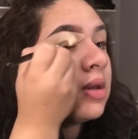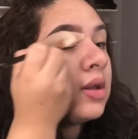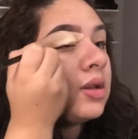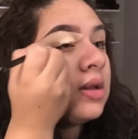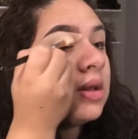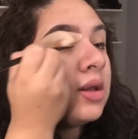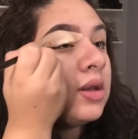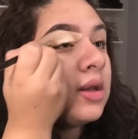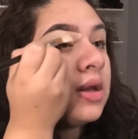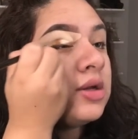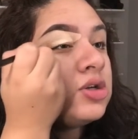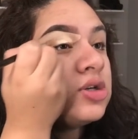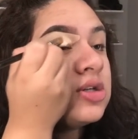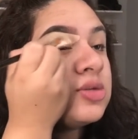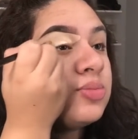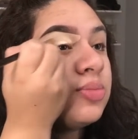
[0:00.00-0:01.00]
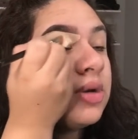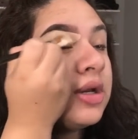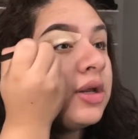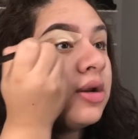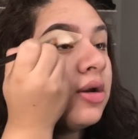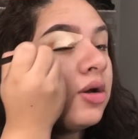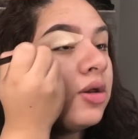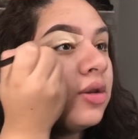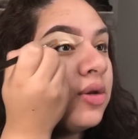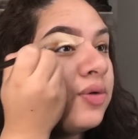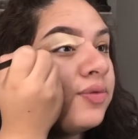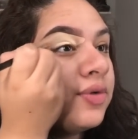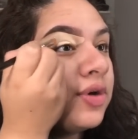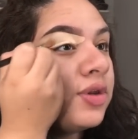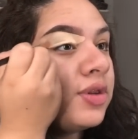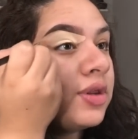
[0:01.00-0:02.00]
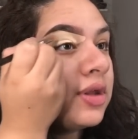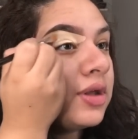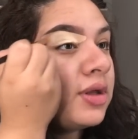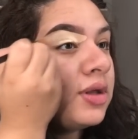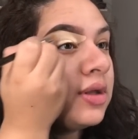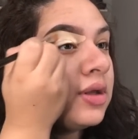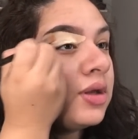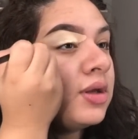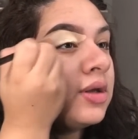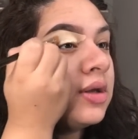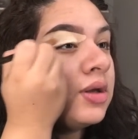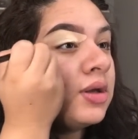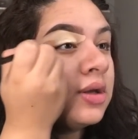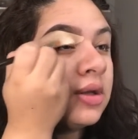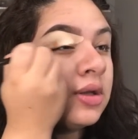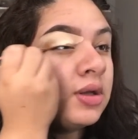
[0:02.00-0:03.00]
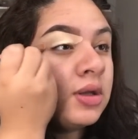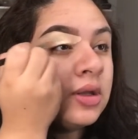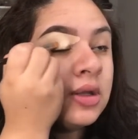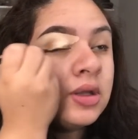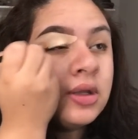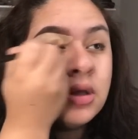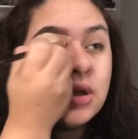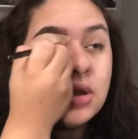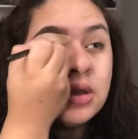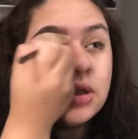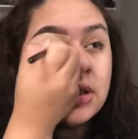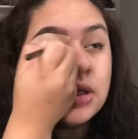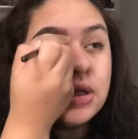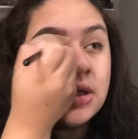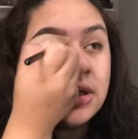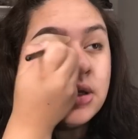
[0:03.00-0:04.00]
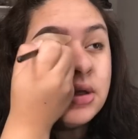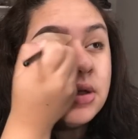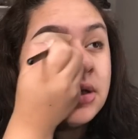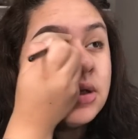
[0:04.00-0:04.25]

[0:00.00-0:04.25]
And then I just bring it all over the lid.